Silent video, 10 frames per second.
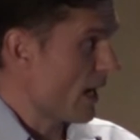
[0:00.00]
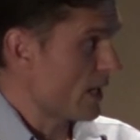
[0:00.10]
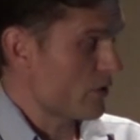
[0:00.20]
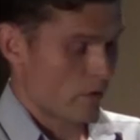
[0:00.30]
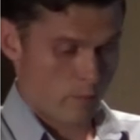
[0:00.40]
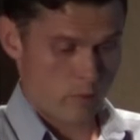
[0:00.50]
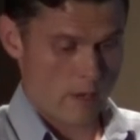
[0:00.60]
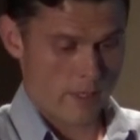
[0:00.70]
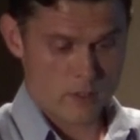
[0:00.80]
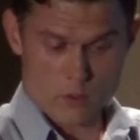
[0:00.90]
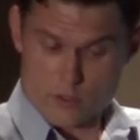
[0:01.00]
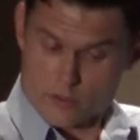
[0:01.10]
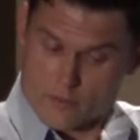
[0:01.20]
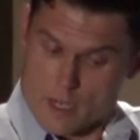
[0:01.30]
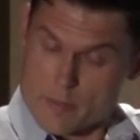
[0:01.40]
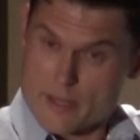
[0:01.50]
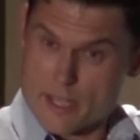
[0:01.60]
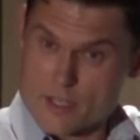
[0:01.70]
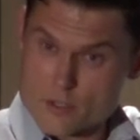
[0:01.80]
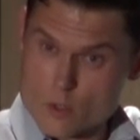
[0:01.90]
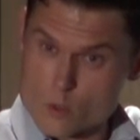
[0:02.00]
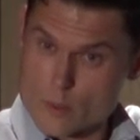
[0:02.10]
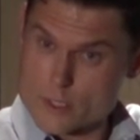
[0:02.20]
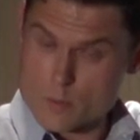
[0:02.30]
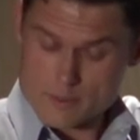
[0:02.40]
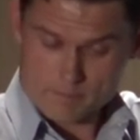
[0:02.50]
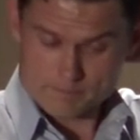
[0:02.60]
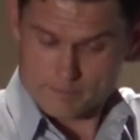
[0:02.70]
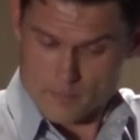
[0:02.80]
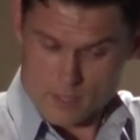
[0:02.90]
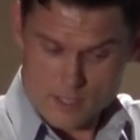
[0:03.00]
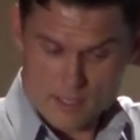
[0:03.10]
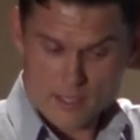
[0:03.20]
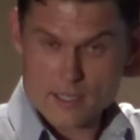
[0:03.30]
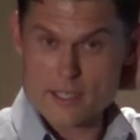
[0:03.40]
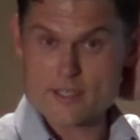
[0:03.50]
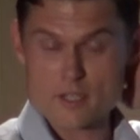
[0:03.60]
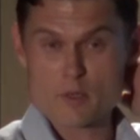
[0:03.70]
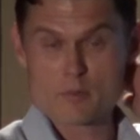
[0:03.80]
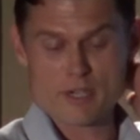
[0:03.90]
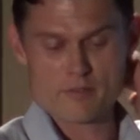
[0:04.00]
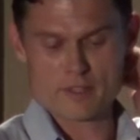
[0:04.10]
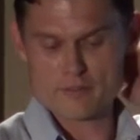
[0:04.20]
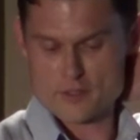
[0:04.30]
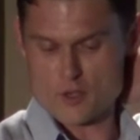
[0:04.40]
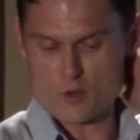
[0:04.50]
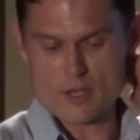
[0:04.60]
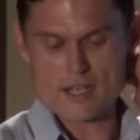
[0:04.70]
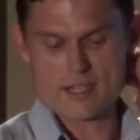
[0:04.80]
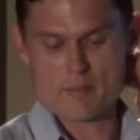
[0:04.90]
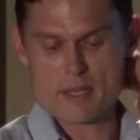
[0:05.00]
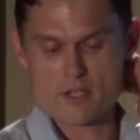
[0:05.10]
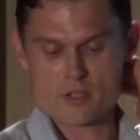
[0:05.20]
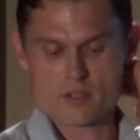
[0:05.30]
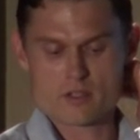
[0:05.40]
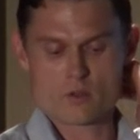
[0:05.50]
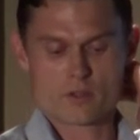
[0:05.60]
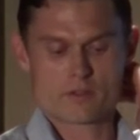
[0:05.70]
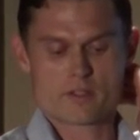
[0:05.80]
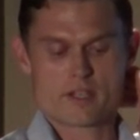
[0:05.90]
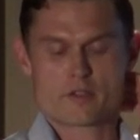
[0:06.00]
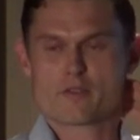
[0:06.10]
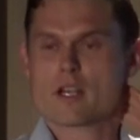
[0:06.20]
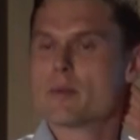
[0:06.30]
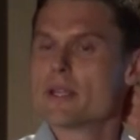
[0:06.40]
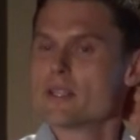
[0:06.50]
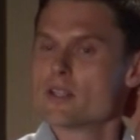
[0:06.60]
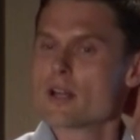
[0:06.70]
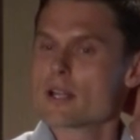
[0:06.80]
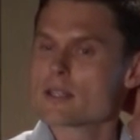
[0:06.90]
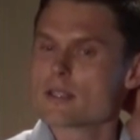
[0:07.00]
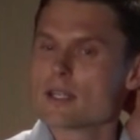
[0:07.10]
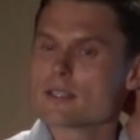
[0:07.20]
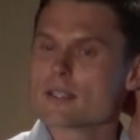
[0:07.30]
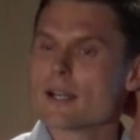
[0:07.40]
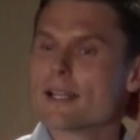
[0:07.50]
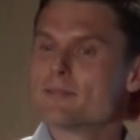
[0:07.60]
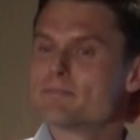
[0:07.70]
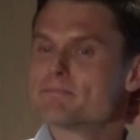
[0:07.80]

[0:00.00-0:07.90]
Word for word: As for a primary source of fiber, there isn't always one. Uh, is anyone brave enough to call out a major source of dietary fiber in the United States diet?